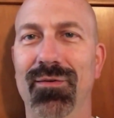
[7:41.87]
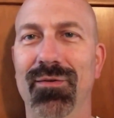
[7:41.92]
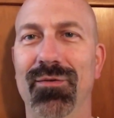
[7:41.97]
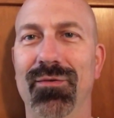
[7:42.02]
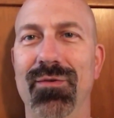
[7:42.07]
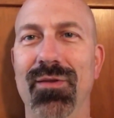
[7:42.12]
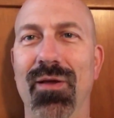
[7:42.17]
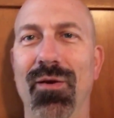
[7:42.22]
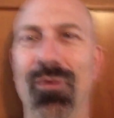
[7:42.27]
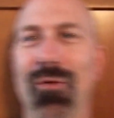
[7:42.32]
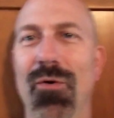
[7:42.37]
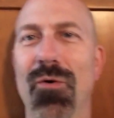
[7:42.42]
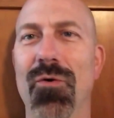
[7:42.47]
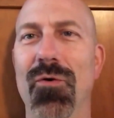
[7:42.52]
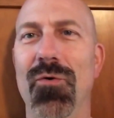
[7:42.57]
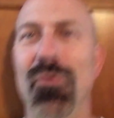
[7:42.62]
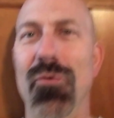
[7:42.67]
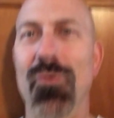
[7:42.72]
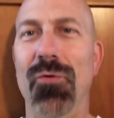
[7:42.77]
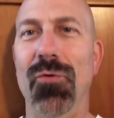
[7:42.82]
There's, you know, a
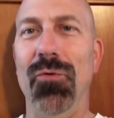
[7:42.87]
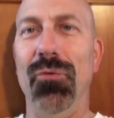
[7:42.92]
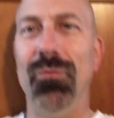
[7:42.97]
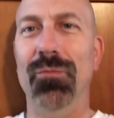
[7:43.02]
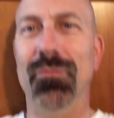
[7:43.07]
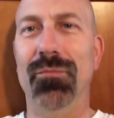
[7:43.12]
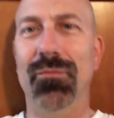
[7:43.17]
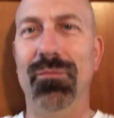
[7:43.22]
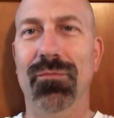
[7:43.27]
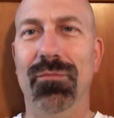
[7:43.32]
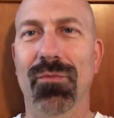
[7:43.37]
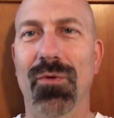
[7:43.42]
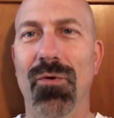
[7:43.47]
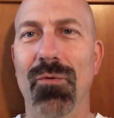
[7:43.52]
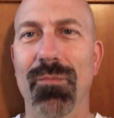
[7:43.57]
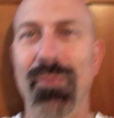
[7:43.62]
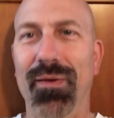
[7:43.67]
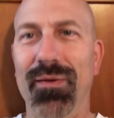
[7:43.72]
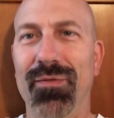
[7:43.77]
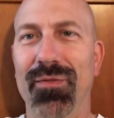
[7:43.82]
whole,
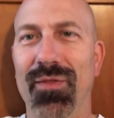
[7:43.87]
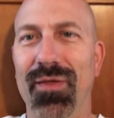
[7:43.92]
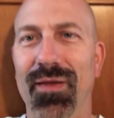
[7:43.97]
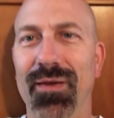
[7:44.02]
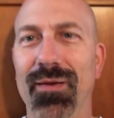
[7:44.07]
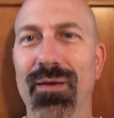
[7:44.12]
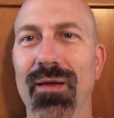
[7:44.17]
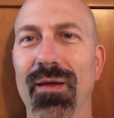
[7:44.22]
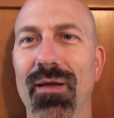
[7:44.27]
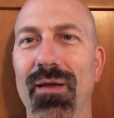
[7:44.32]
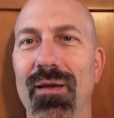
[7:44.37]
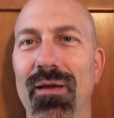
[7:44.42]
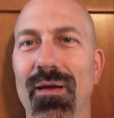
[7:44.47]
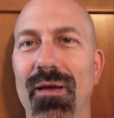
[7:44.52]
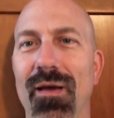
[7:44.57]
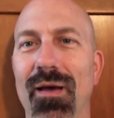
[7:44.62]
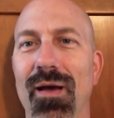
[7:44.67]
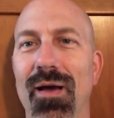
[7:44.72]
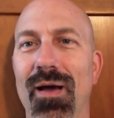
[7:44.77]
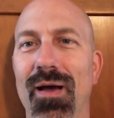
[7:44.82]
whole big thing.
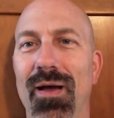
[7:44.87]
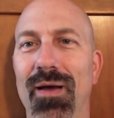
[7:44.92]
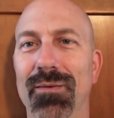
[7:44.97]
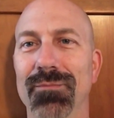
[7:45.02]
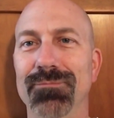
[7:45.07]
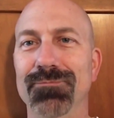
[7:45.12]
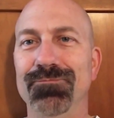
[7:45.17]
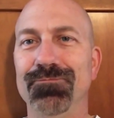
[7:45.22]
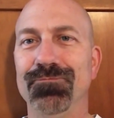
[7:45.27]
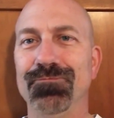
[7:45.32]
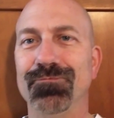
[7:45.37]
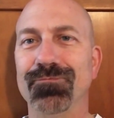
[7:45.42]
Um,